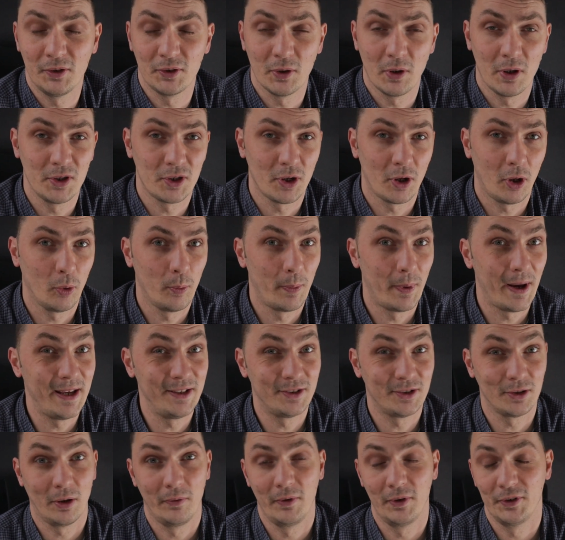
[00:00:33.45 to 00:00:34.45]
So it's all
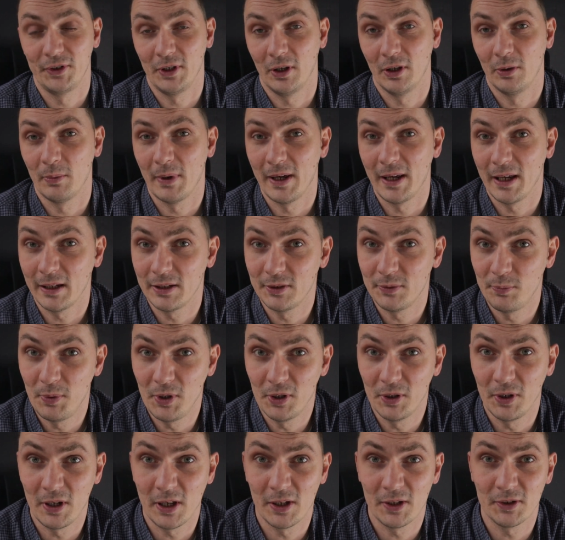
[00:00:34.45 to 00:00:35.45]
based obviously on my
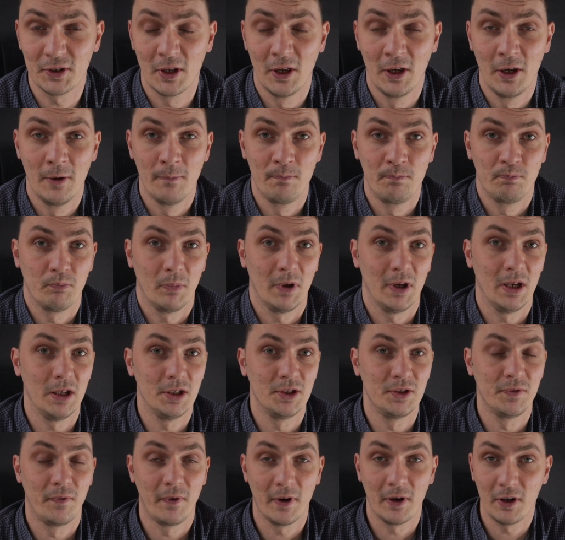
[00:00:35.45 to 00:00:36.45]
experience
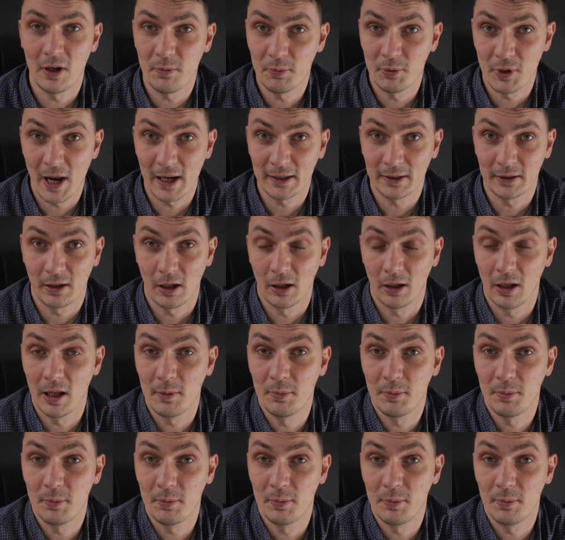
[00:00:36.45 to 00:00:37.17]
is very practical.